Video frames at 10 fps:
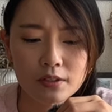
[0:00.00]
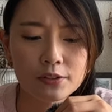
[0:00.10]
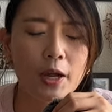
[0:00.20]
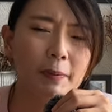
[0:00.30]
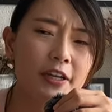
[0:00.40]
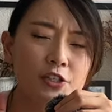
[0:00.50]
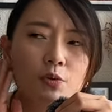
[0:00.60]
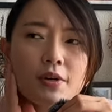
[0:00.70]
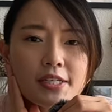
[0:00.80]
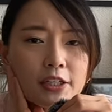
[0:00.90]
The application
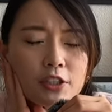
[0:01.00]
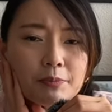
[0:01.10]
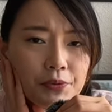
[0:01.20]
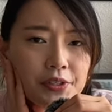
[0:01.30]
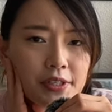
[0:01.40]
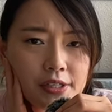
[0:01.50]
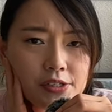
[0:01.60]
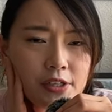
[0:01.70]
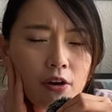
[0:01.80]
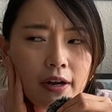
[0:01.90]
was actually pretty
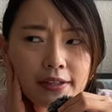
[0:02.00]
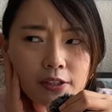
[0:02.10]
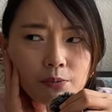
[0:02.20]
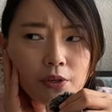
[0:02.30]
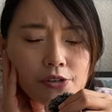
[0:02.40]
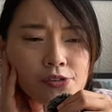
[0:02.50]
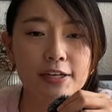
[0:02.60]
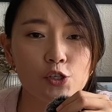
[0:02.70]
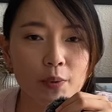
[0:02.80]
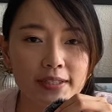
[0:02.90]
easy. All I did was I
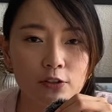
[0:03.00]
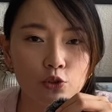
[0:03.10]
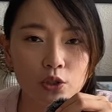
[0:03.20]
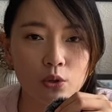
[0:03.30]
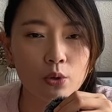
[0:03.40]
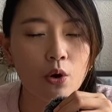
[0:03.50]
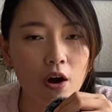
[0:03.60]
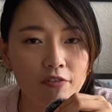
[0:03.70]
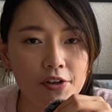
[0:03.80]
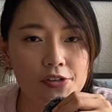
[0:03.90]
just went down to the local
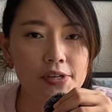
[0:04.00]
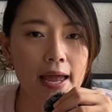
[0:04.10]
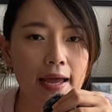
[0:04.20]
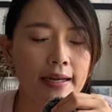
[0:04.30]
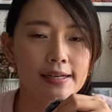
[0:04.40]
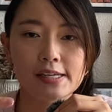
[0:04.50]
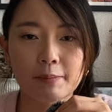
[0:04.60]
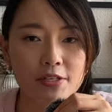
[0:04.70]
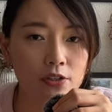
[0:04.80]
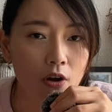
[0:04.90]
office and I
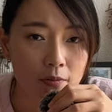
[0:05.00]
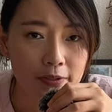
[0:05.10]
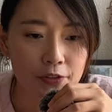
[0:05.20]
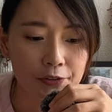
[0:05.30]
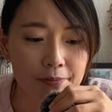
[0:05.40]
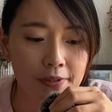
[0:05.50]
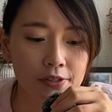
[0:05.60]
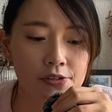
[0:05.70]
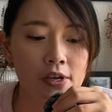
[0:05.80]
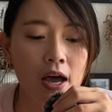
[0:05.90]
submitted all my
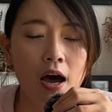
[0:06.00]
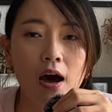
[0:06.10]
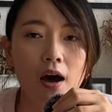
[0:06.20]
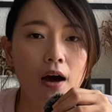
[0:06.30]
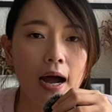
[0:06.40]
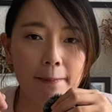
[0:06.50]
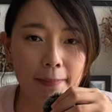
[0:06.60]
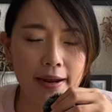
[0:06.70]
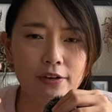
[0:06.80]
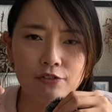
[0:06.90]
documents. I
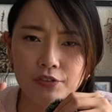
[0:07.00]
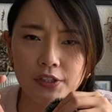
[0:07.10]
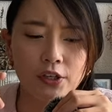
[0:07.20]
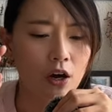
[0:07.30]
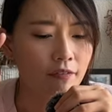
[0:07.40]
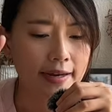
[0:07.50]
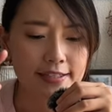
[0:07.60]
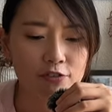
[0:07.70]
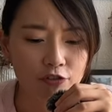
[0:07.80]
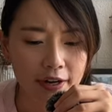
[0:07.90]
paid a fee of
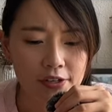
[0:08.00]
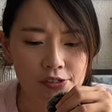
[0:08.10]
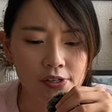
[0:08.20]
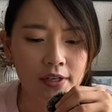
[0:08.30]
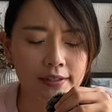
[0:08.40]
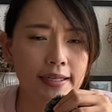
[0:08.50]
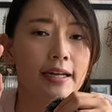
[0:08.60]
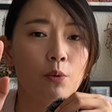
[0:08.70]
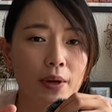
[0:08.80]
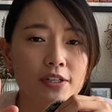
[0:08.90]
18 francs. Then
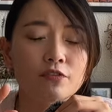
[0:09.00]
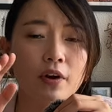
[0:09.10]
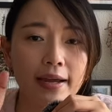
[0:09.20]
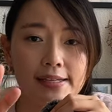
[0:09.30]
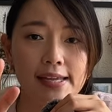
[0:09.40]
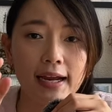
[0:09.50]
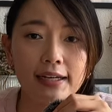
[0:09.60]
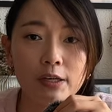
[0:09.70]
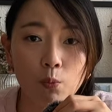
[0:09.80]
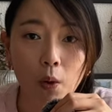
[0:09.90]
I waited for
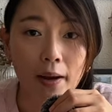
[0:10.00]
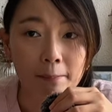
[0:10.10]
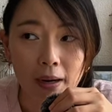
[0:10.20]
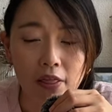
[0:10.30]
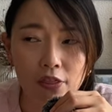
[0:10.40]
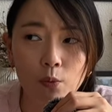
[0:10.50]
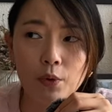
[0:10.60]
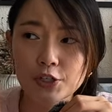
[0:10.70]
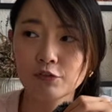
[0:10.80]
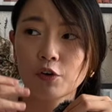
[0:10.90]
exactly 1 month,
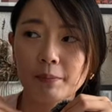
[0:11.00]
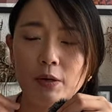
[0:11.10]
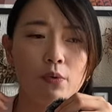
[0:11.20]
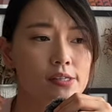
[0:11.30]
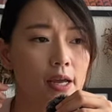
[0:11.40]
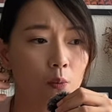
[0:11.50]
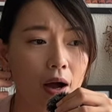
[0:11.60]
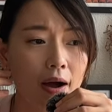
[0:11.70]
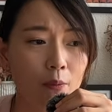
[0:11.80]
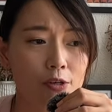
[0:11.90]
which for me was like,
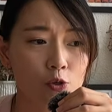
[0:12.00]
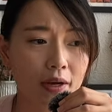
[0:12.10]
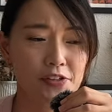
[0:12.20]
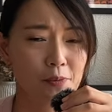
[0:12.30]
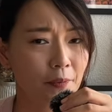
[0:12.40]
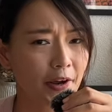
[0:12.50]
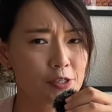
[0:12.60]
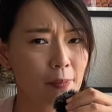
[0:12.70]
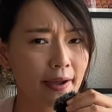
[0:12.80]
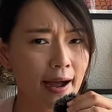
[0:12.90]
wow, I was quite
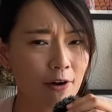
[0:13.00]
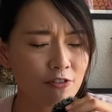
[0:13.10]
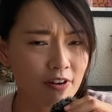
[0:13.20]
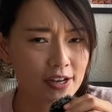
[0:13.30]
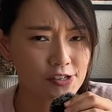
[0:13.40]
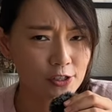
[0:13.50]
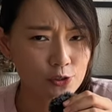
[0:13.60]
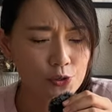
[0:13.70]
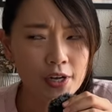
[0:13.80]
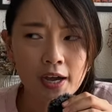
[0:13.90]
surprised by how fast it
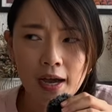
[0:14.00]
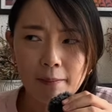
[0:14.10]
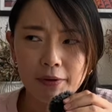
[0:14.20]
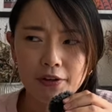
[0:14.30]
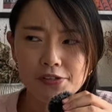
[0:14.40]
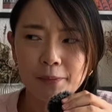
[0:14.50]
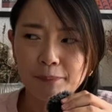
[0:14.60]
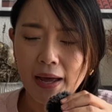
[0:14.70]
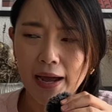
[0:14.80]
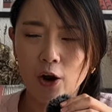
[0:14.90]
took, because
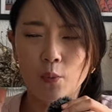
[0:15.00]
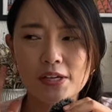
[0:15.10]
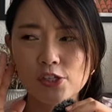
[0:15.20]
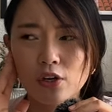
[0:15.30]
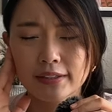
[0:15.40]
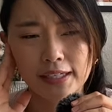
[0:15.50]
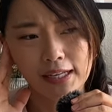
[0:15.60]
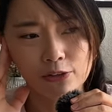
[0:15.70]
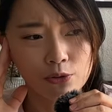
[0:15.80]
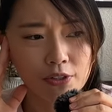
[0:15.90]
I always thought that,
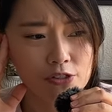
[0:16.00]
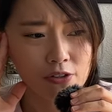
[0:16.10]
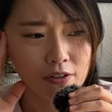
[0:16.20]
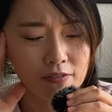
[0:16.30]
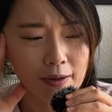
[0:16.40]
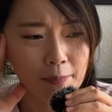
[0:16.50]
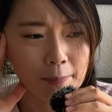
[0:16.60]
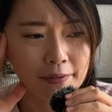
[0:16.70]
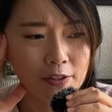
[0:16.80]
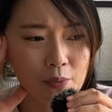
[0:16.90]
like, you know, this sort of like
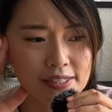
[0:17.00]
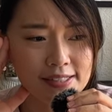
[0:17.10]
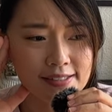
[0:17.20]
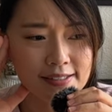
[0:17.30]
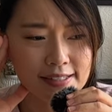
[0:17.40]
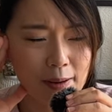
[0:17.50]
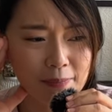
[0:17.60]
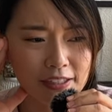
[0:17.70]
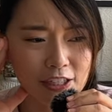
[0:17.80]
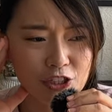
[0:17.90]
permanent residence
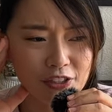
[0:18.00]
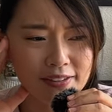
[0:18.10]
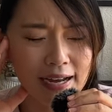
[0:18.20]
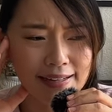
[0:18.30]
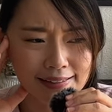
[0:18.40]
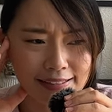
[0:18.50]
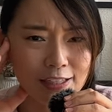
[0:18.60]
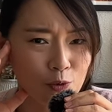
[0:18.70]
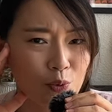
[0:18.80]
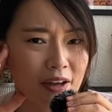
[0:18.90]
application, I think
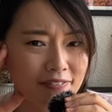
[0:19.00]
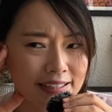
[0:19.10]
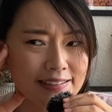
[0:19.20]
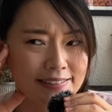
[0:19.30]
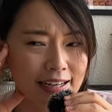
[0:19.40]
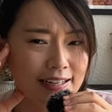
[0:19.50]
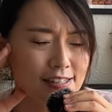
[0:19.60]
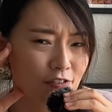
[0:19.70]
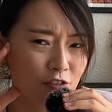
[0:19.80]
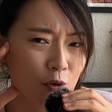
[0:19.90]
it would have taken at least
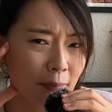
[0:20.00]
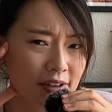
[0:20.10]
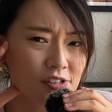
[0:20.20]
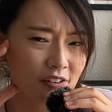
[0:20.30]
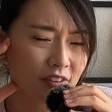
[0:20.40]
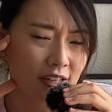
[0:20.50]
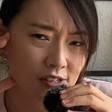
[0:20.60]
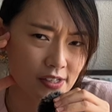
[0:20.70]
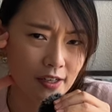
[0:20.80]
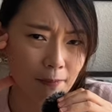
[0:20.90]
a few months, even in
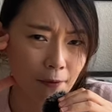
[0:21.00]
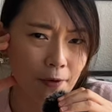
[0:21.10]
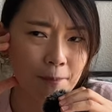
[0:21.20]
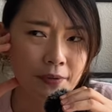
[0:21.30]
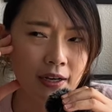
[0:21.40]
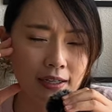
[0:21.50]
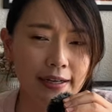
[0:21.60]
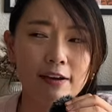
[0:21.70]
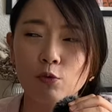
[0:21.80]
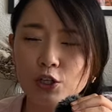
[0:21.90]
Singapore.
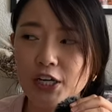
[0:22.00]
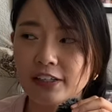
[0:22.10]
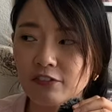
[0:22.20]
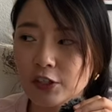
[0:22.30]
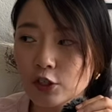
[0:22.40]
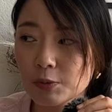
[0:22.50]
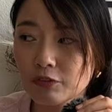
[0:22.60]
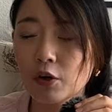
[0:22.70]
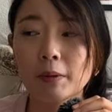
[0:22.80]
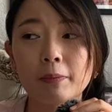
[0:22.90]
Like, I've watched other videos
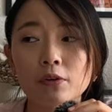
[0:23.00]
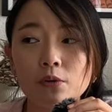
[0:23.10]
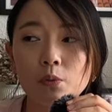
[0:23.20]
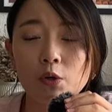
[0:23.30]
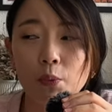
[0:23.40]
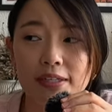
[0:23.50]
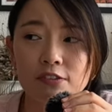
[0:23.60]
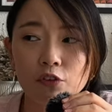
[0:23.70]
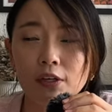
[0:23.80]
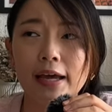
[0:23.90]
before, people were
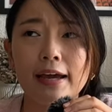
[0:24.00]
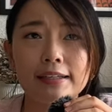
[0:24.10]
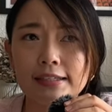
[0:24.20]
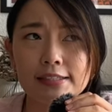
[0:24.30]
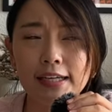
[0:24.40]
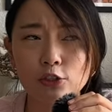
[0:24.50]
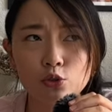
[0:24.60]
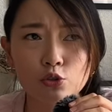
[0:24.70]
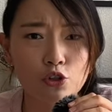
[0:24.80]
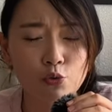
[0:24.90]
waiting for like at least like
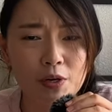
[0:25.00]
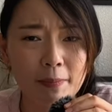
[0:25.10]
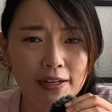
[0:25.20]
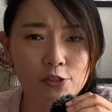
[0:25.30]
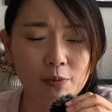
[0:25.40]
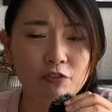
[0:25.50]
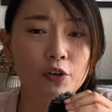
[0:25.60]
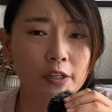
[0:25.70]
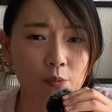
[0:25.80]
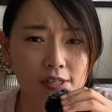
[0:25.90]
2 to 3 months before
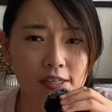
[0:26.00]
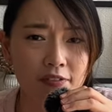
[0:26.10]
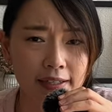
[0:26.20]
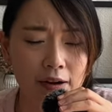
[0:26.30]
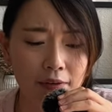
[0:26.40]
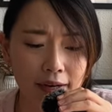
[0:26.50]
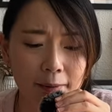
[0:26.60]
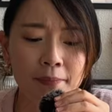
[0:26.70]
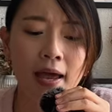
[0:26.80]
they received an outcome.